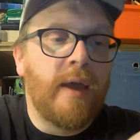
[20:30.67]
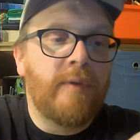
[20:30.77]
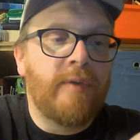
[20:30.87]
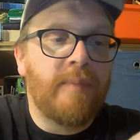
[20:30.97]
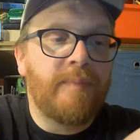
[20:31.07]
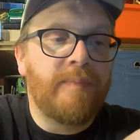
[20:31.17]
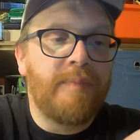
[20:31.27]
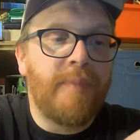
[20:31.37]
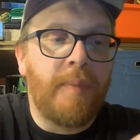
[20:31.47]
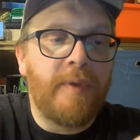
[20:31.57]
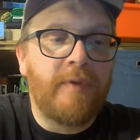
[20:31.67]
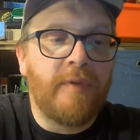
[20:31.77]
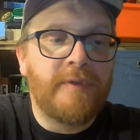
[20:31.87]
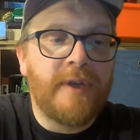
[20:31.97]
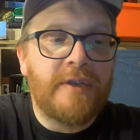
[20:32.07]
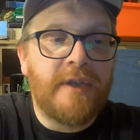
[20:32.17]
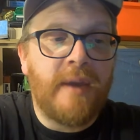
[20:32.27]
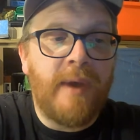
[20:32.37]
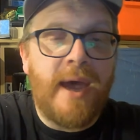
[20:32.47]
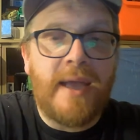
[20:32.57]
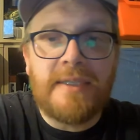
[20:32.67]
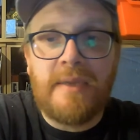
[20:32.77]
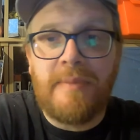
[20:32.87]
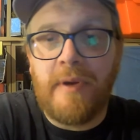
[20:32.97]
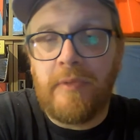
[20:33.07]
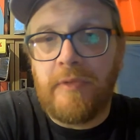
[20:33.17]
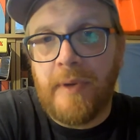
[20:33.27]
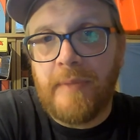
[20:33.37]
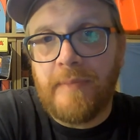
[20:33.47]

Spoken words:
to pop it into conversation yet, but anti-penultimate.